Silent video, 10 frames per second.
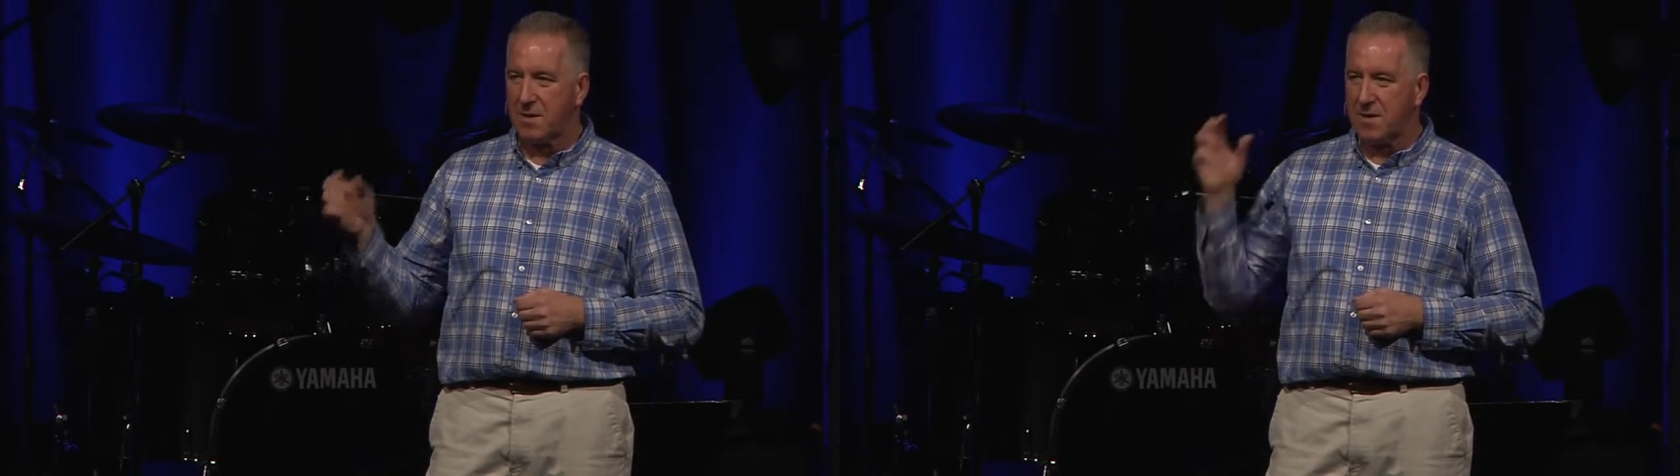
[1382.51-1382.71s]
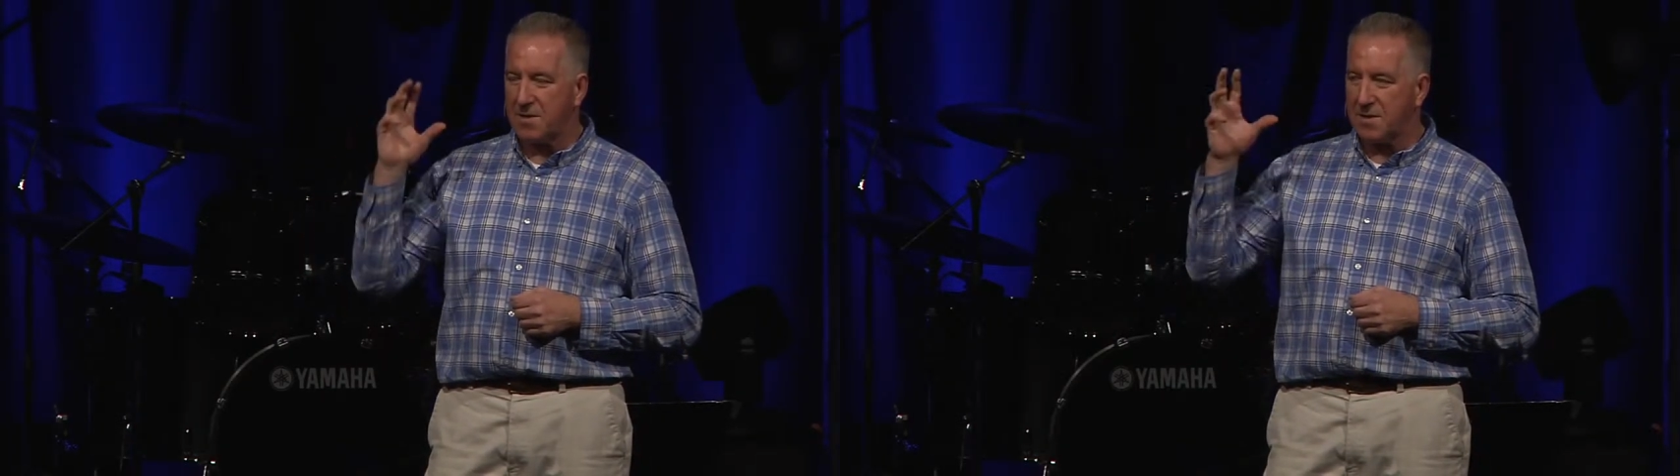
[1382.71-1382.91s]

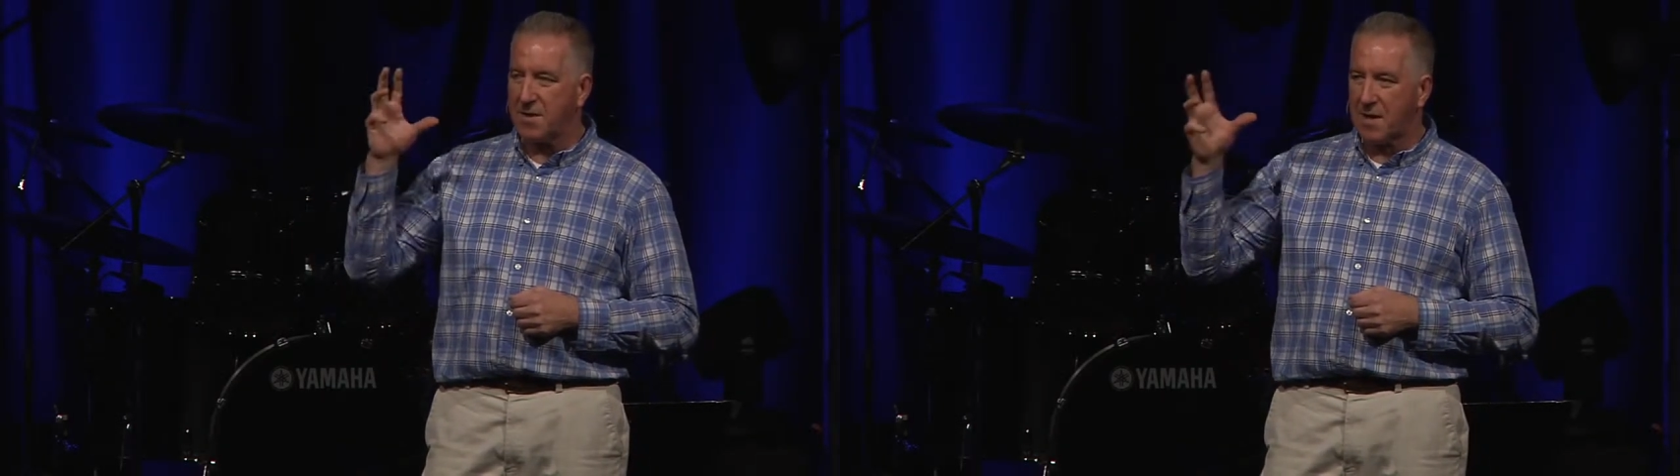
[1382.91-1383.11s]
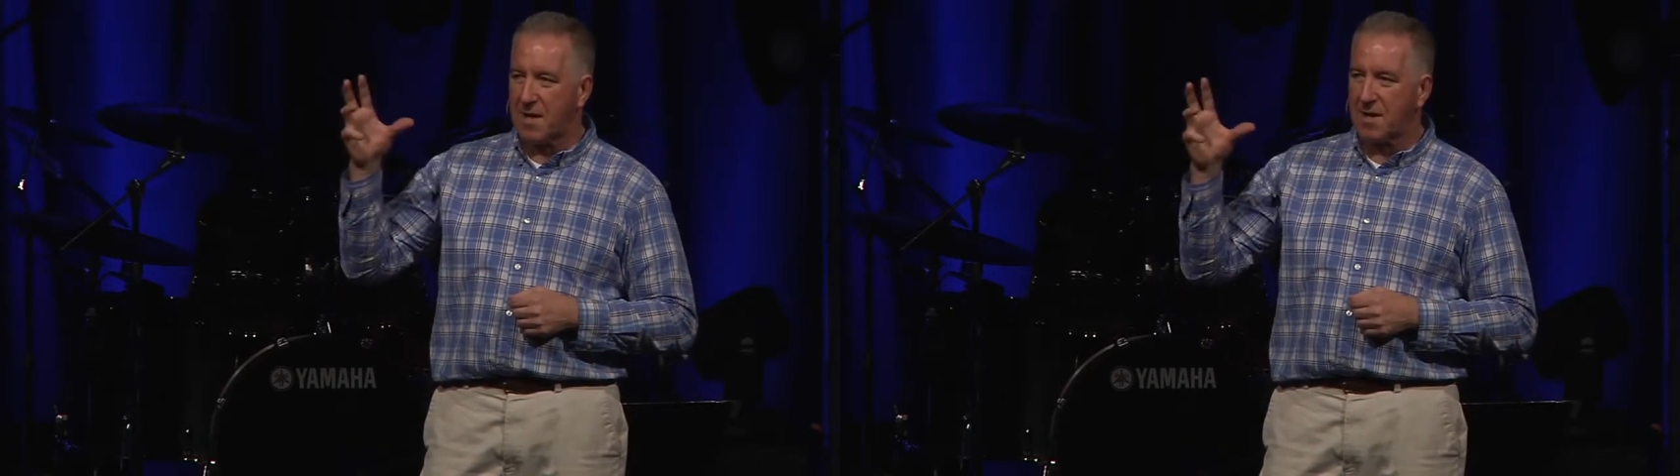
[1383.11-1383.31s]
And he's in
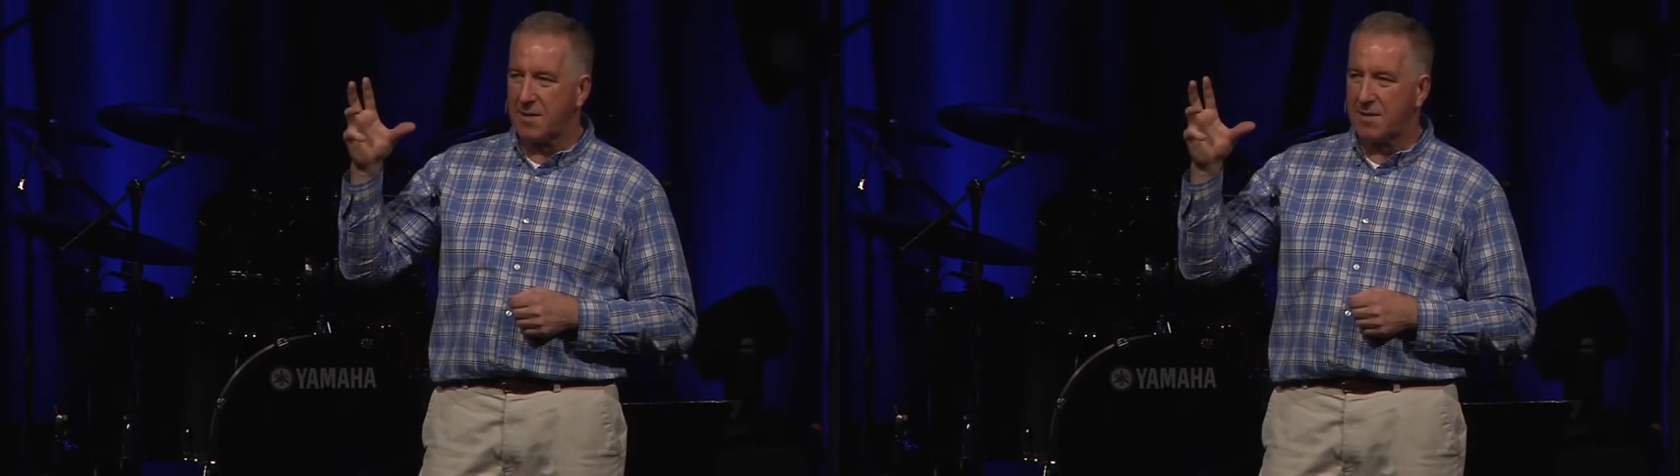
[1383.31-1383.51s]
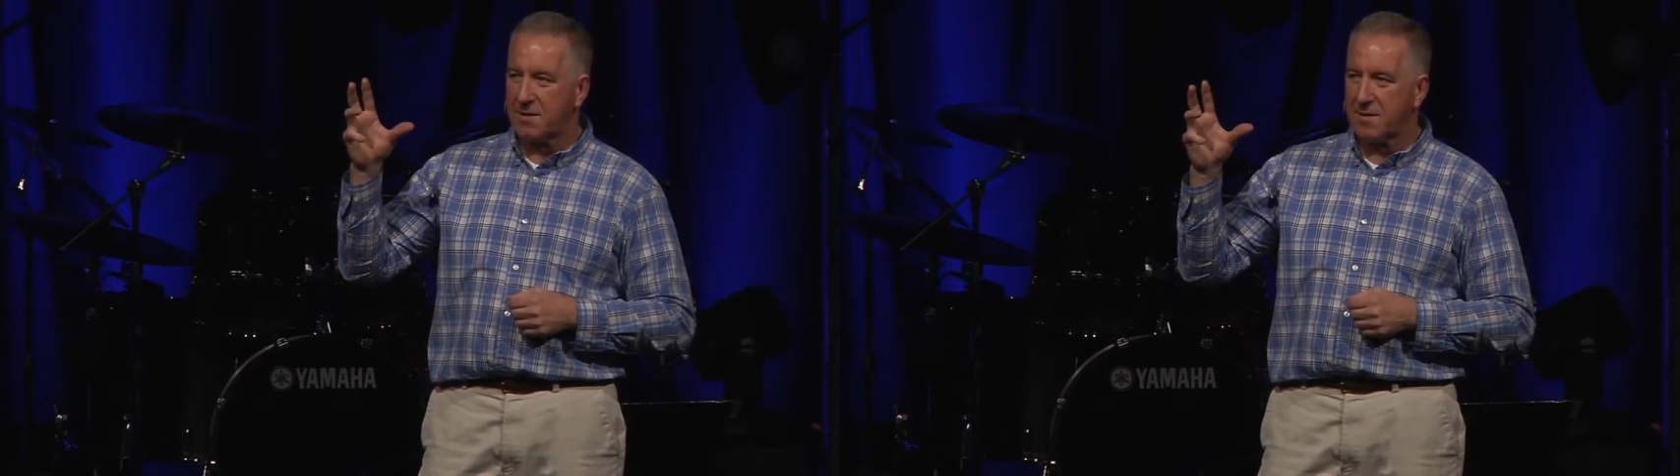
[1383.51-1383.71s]
the
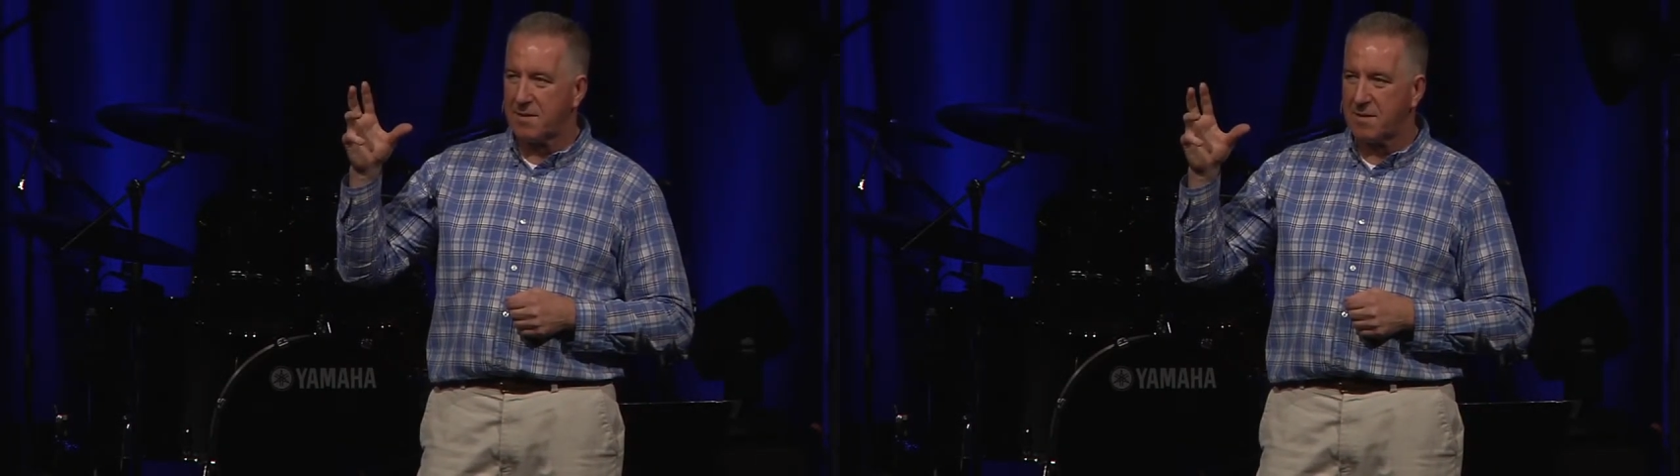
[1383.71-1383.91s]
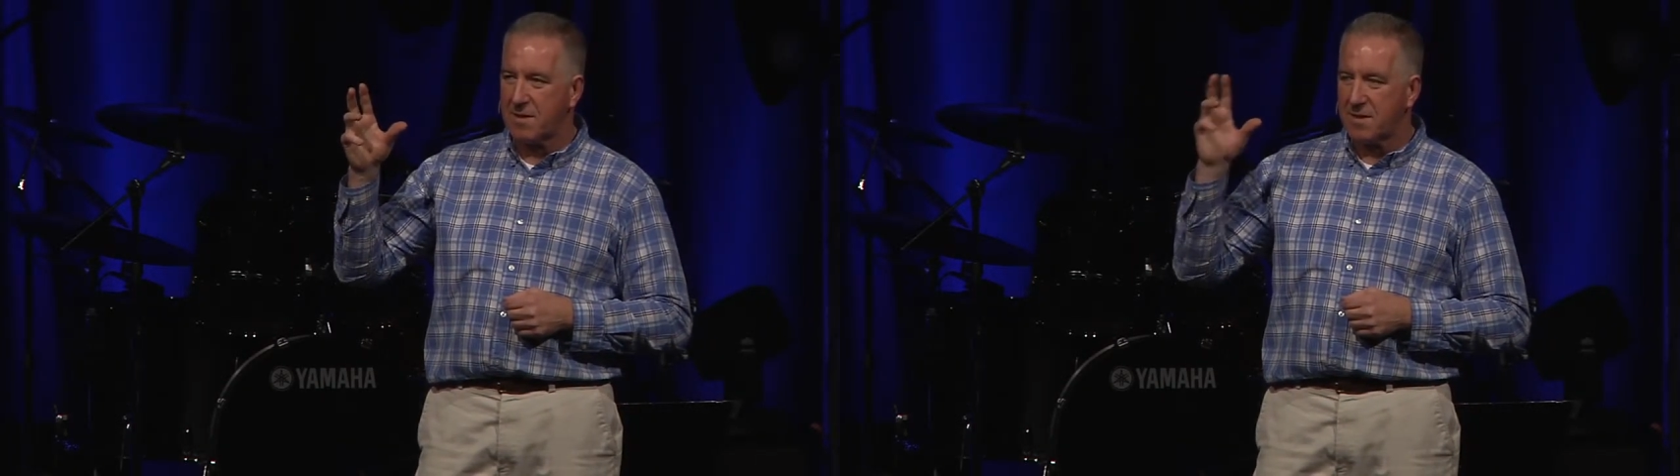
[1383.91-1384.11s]
light,
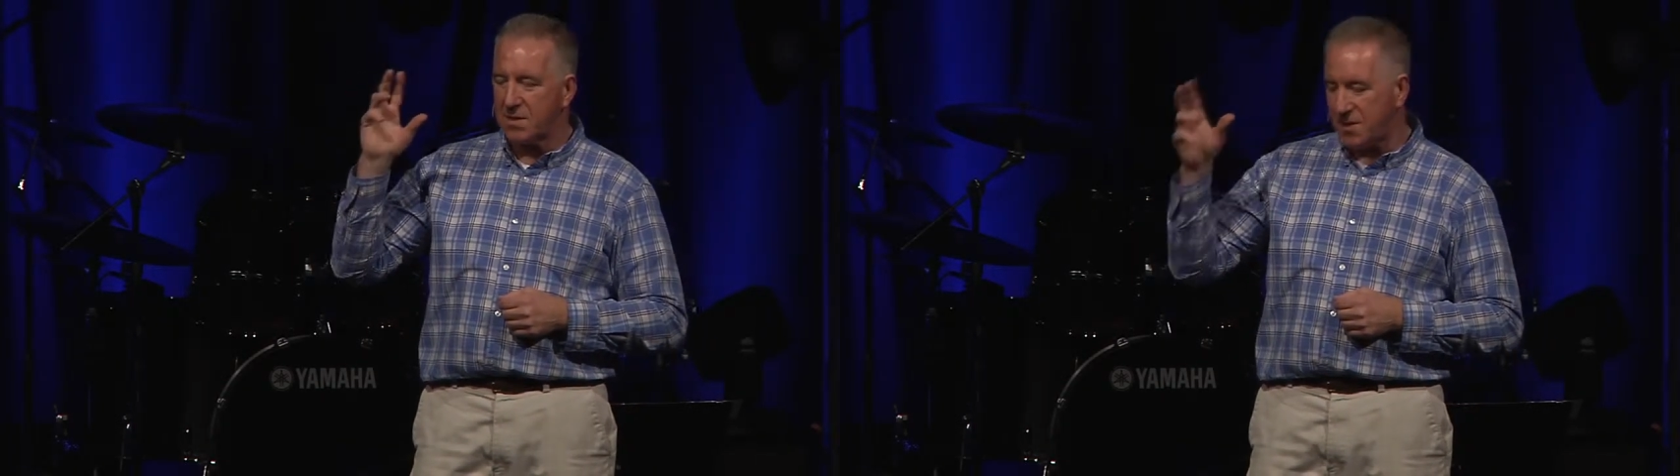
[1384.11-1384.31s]
the